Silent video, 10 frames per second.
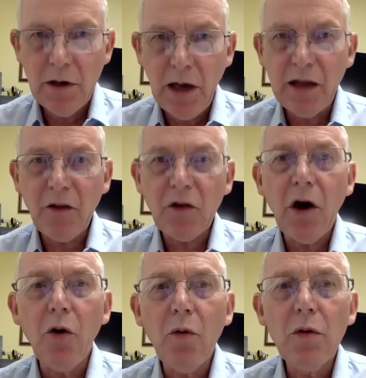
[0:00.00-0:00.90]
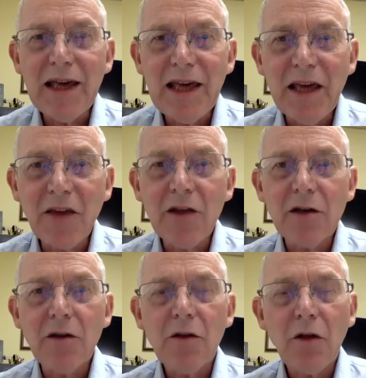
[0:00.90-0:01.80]
And so, isn't
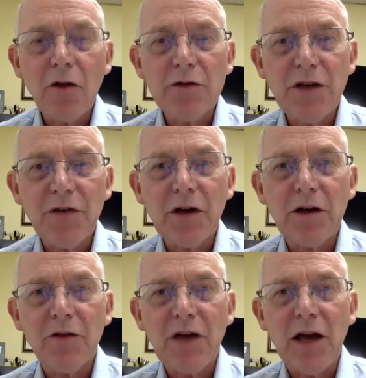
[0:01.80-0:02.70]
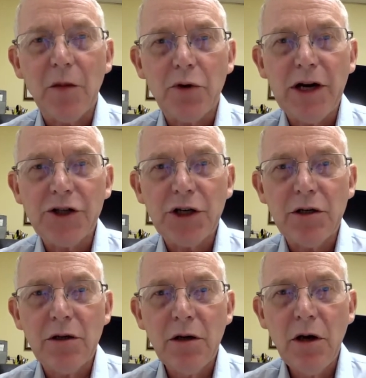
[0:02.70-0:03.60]
the certificate of
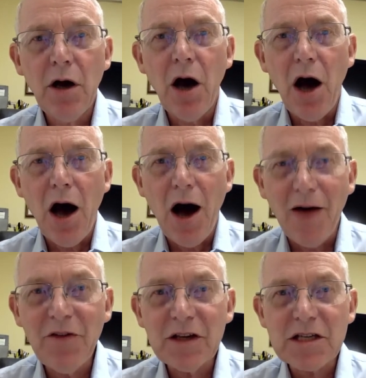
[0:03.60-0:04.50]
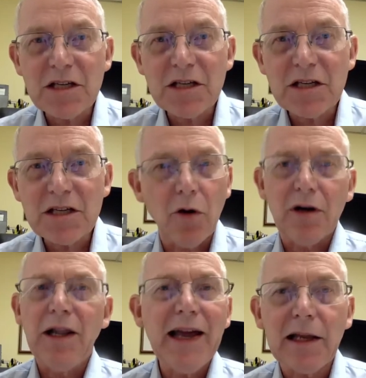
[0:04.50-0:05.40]
calibration obviously or
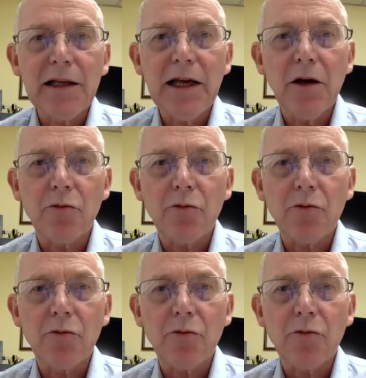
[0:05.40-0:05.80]
likely